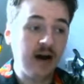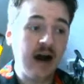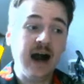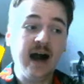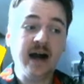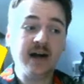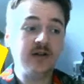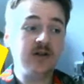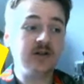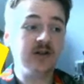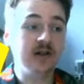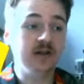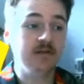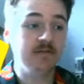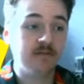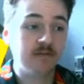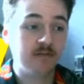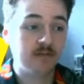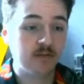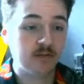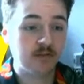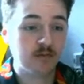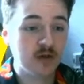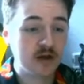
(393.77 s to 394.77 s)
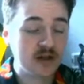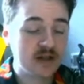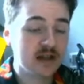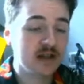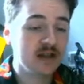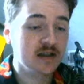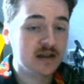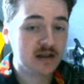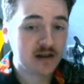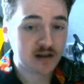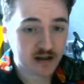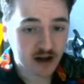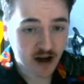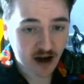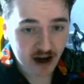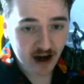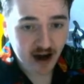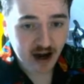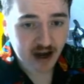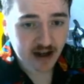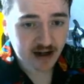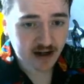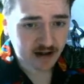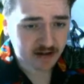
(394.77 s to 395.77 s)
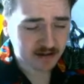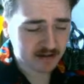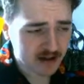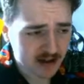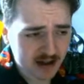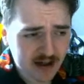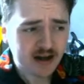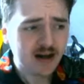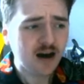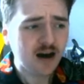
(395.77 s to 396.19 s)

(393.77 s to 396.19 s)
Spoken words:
actually listening to the line and